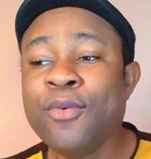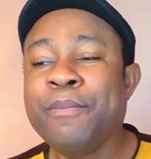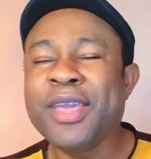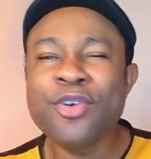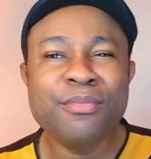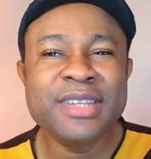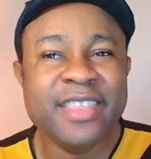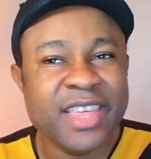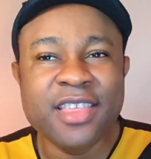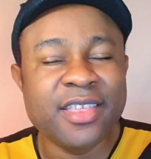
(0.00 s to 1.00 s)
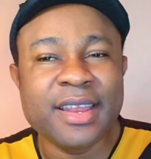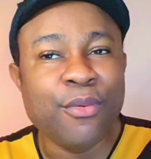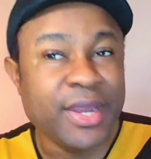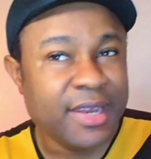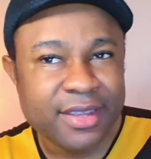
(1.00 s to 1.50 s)
become the change that
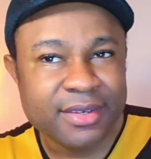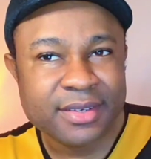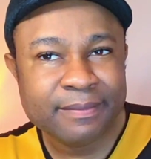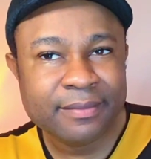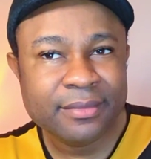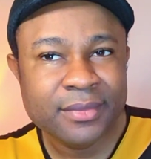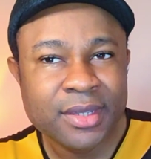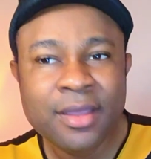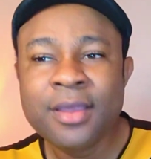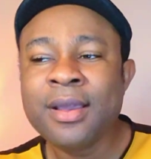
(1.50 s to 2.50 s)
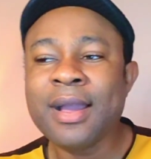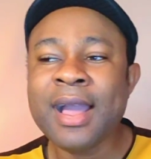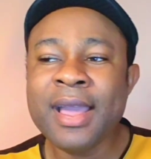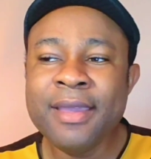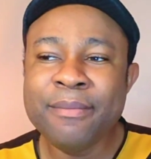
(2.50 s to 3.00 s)
we need.
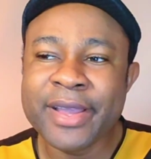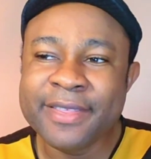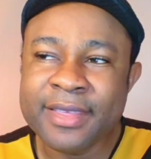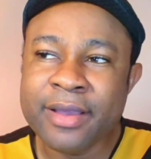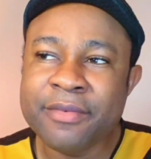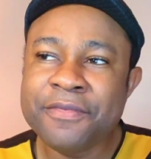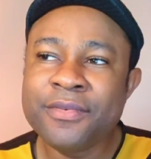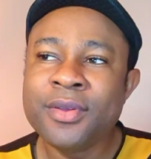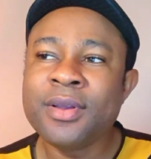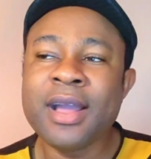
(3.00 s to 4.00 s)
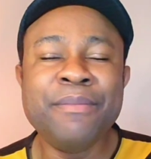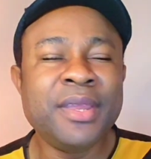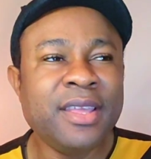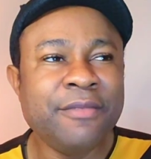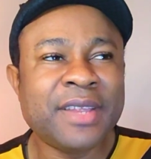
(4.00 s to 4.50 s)
I myself, I
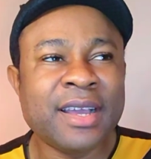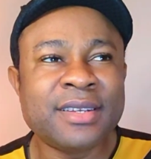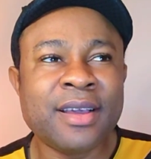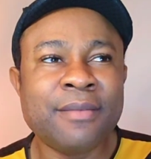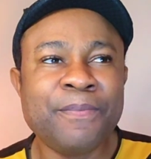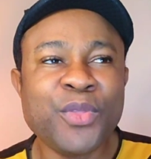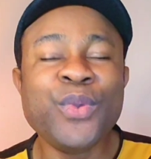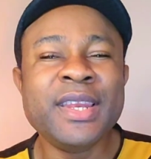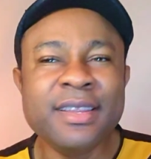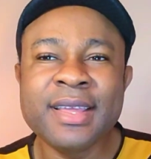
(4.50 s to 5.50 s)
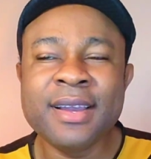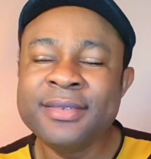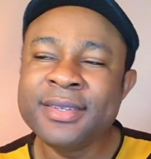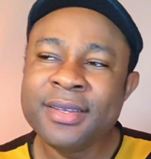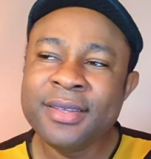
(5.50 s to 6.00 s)
believe that we
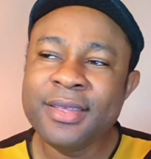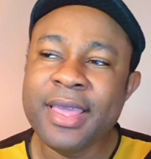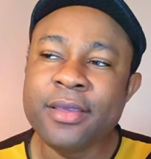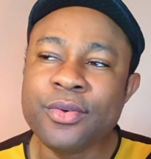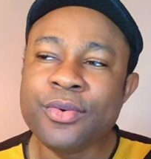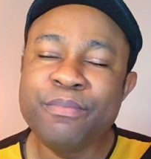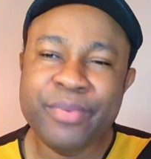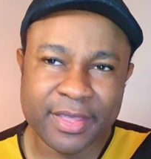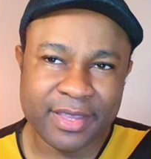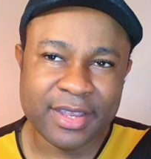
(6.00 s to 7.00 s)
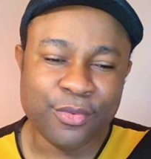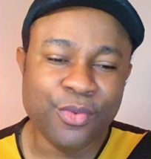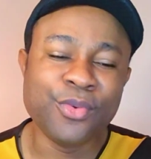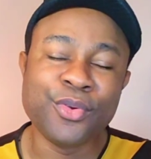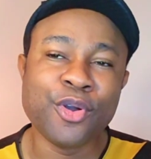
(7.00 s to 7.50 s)
needed a good president who
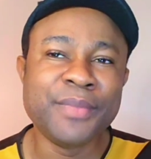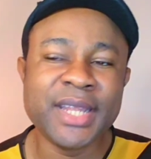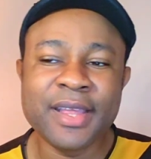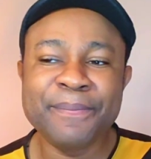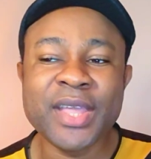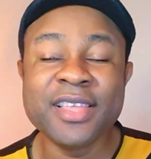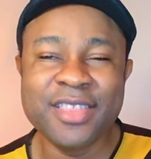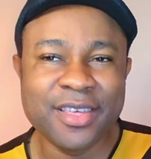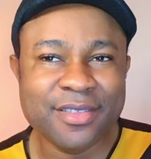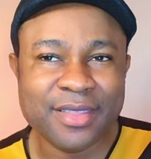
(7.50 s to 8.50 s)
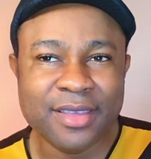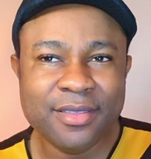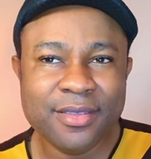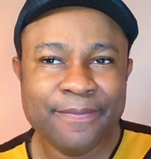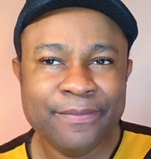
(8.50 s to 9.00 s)
could come there and change
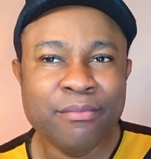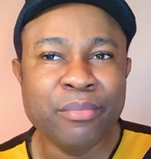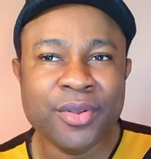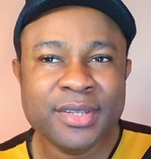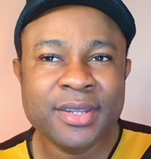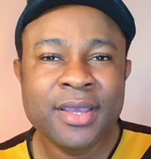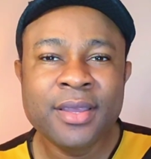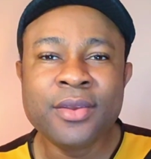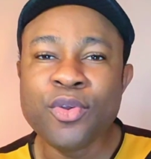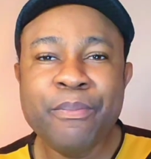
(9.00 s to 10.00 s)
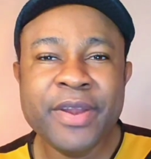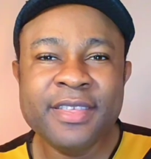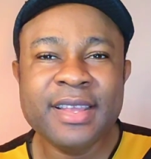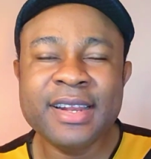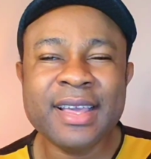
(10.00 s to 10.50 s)
things. But no
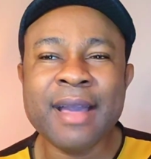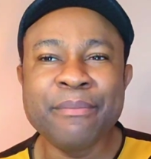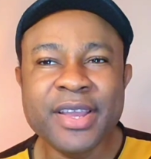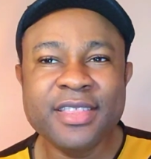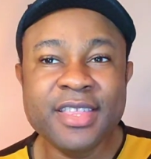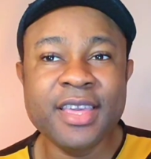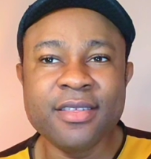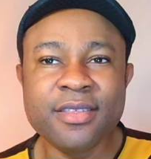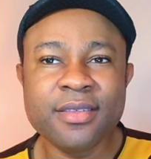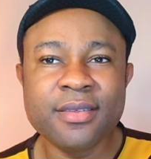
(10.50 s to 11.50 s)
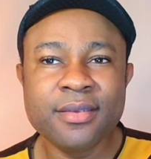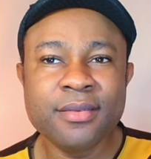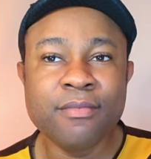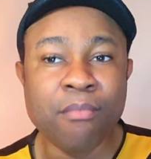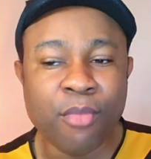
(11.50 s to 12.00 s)
president can bring change
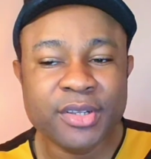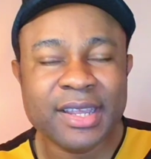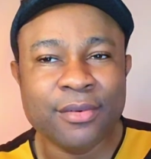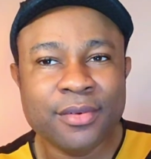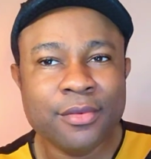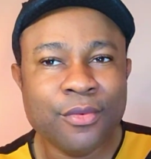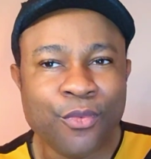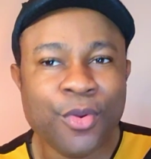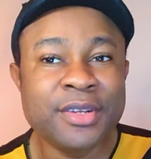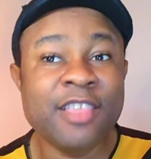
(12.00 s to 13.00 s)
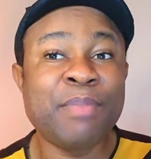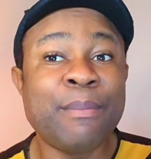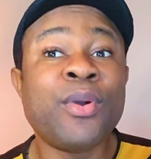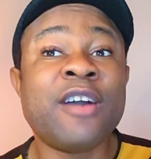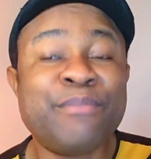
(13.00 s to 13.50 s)
more than what these
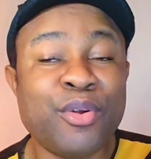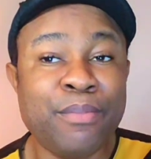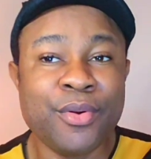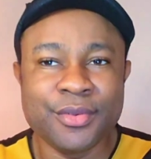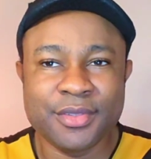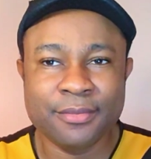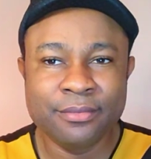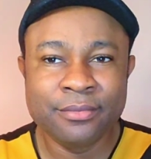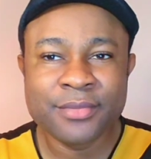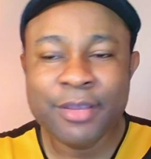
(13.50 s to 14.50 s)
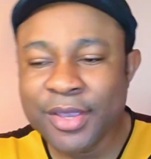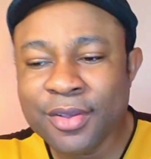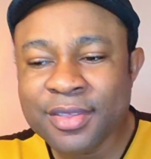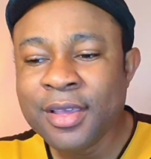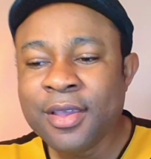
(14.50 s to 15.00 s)
people have proposed.
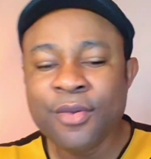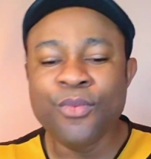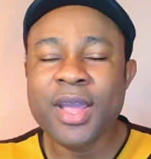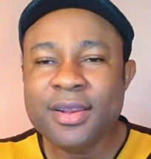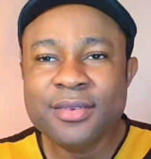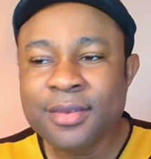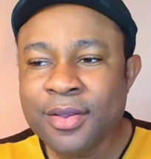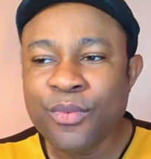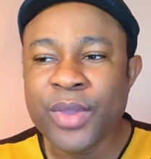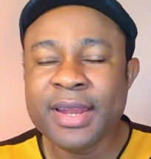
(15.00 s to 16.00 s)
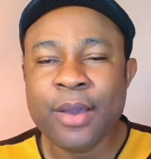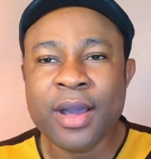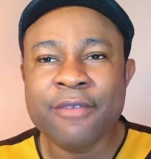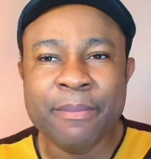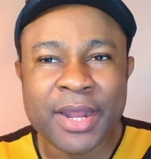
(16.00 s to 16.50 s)
Because when we now
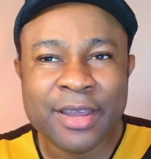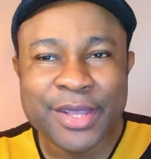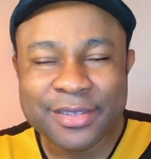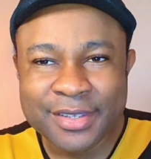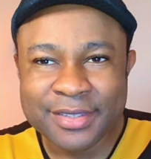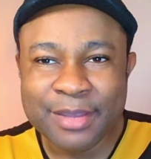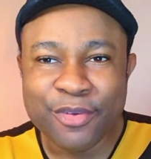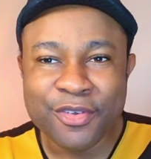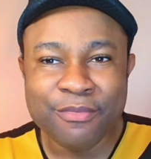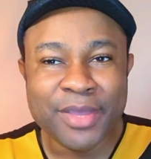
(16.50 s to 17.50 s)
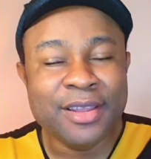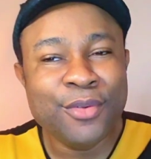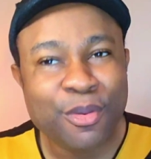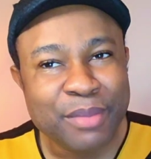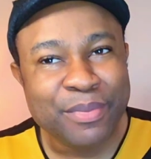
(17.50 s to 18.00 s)
have a parliamentary system of government, there will
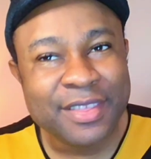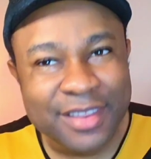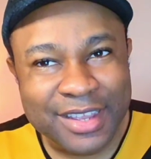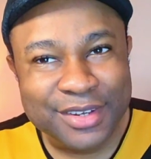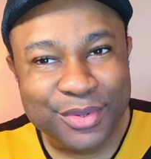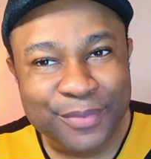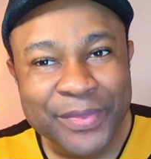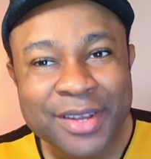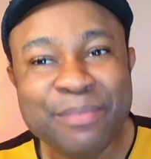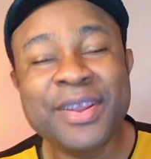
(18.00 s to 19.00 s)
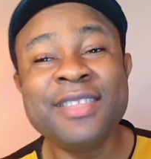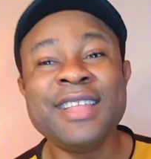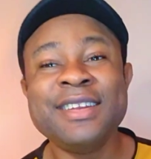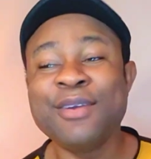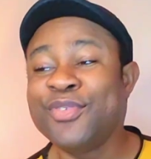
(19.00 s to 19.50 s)
not be president. The
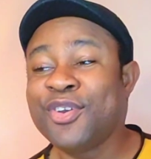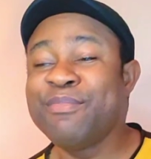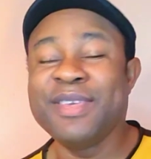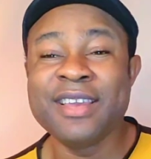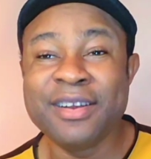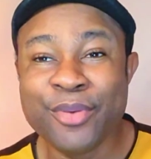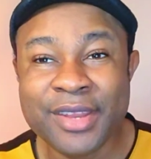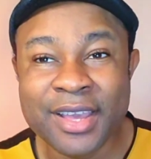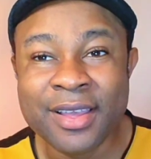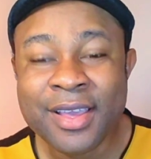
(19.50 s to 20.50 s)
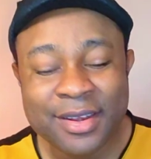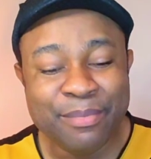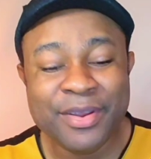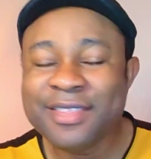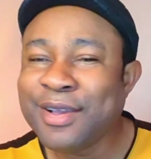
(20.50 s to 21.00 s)
president there will just be ceremonial. The
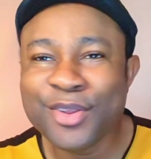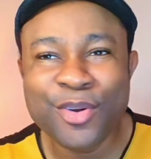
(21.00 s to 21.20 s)
president don't